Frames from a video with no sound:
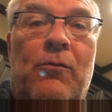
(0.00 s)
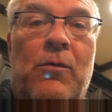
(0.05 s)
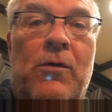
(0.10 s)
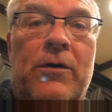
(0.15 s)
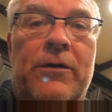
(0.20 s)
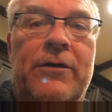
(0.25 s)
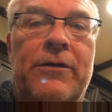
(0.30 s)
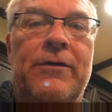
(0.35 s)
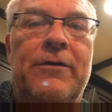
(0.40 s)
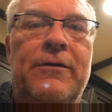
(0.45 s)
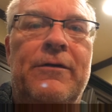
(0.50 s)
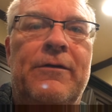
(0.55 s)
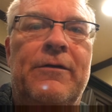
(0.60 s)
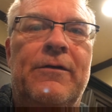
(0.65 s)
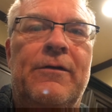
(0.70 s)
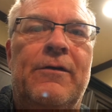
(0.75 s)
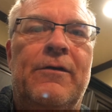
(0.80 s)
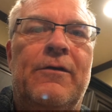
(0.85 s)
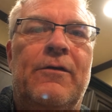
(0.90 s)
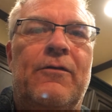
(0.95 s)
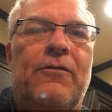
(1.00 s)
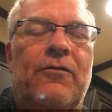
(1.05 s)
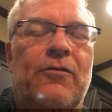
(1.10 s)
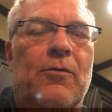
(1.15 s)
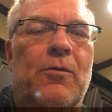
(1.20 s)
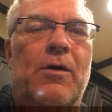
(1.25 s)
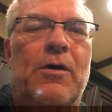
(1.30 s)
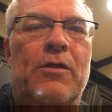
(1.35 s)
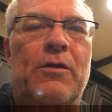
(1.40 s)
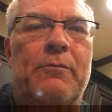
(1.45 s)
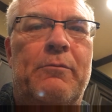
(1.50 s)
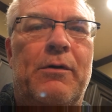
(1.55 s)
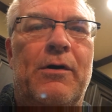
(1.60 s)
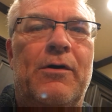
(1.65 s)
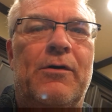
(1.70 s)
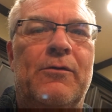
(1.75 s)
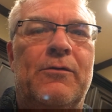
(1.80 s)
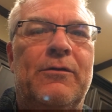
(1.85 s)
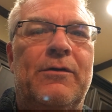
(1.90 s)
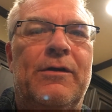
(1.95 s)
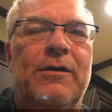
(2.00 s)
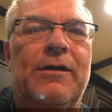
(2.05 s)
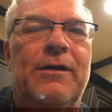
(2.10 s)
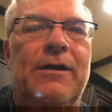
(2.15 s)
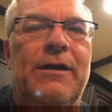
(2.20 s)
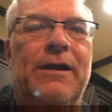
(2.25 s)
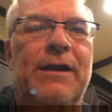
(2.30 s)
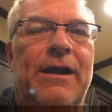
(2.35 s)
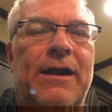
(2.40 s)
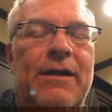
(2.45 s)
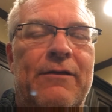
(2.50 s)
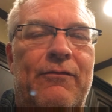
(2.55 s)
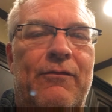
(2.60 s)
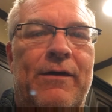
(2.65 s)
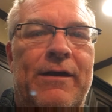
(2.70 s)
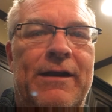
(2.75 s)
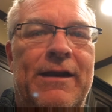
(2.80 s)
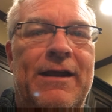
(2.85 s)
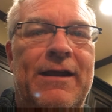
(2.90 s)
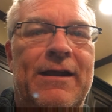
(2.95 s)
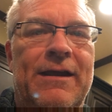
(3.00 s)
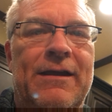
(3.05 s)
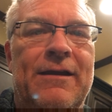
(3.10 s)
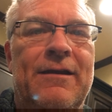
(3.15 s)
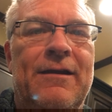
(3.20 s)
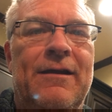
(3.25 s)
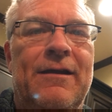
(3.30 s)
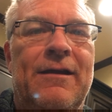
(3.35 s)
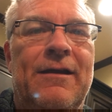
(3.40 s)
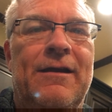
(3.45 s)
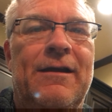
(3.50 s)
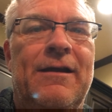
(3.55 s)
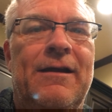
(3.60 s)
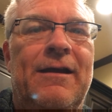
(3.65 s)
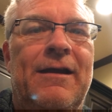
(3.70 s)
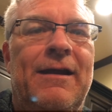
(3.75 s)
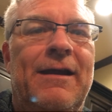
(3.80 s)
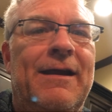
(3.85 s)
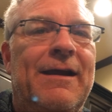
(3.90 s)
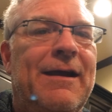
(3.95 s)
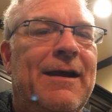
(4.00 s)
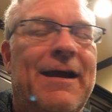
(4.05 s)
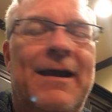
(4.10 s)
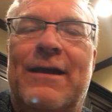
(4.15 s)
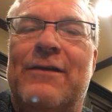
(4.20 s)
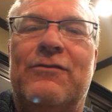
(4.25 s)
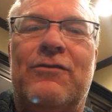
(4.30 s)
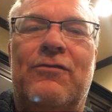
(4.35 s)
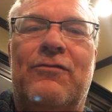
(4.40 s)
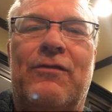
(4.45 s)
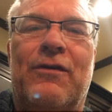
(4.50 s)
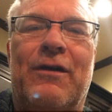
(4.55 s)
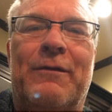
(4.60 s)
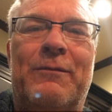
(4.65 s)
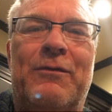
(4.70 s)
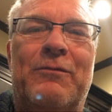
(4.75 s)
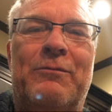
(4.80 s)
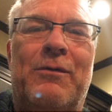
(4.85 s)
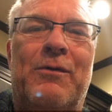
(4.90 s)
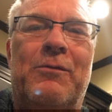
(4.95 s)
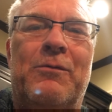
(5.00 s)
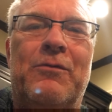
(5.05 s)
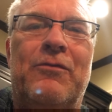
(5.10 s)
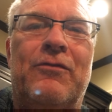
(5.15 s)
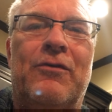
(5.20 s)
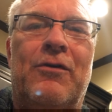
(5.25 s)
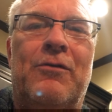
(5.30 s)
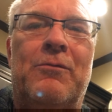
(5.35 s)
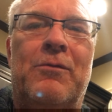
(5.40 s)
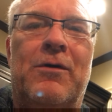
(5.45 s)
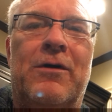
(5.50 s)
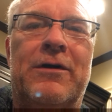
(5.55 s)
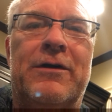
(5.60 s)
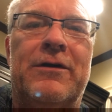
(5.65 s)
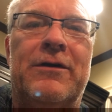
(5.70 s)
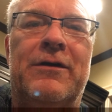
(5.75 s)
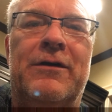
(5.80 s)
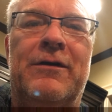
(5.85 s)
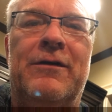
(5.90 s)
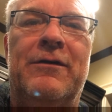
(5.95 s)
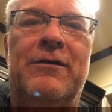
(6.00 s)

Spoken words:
water? So on the boat, if we need, I can just fill up his bowl with salt water.